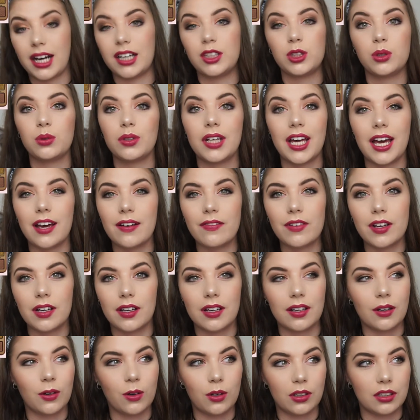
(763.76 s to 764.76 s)
I don't have
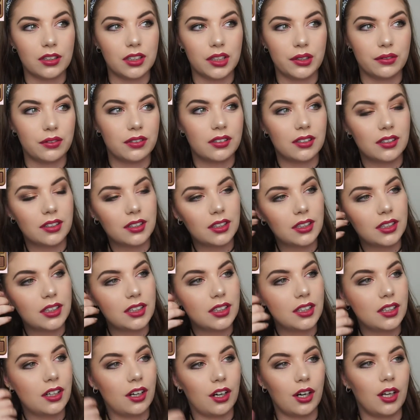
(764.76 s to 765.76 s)
an olive,
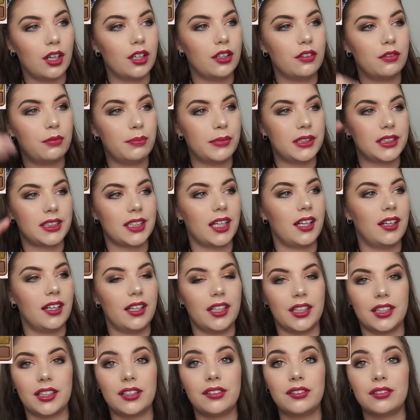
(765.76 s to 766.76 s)
olive
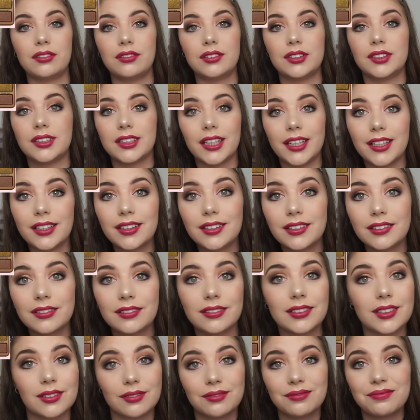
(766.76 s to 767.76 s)
metallic shade.
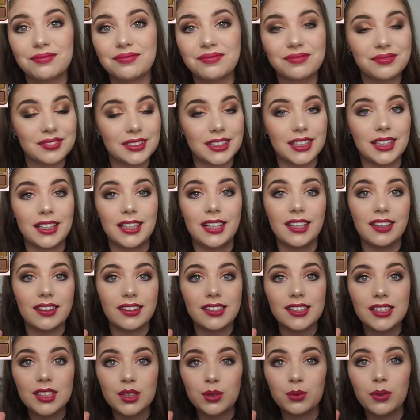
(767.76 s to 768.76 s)
So
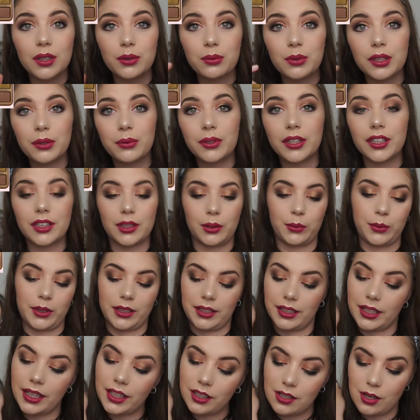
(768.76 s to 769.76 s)
this one we're working
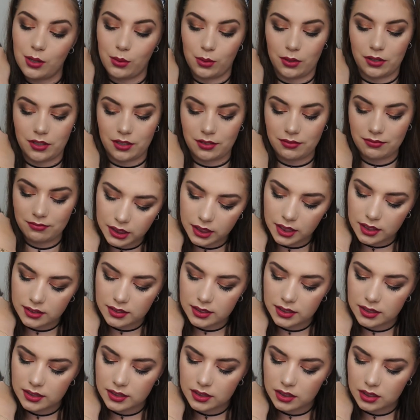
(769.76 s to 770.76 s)
with, a gold, because
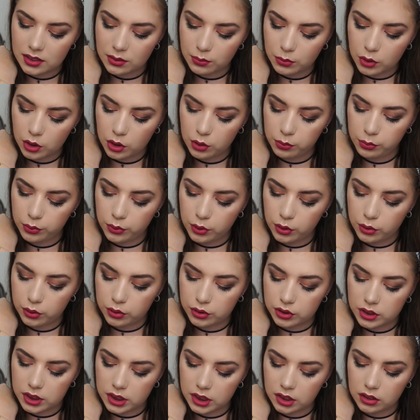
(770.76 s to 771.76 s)
this is a more
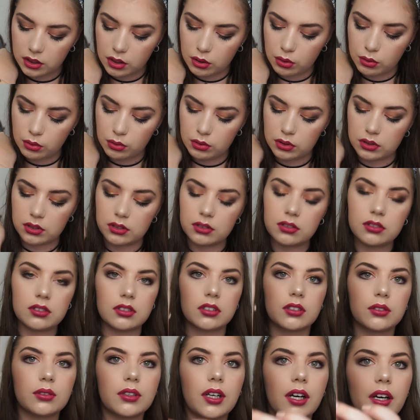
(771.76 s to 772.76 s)
bronzy gold.
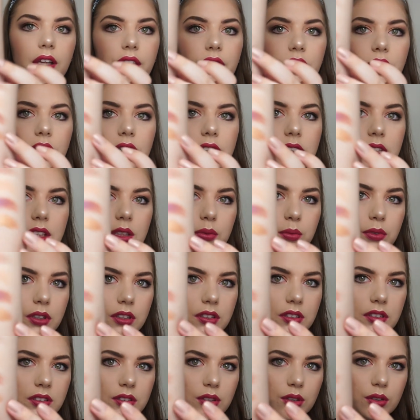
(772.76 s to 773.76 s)
So I thought it
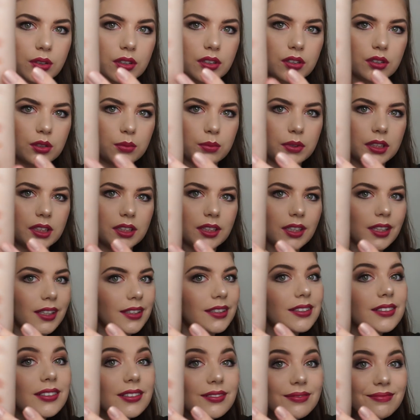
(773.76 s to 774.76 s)
was going to be
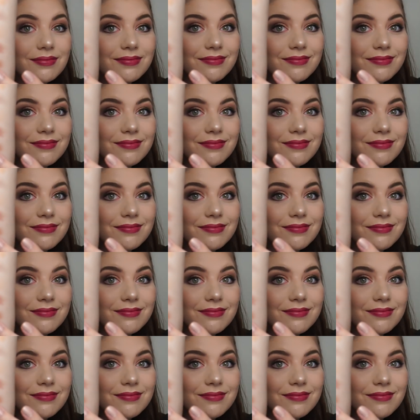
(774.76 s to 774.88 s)
nice.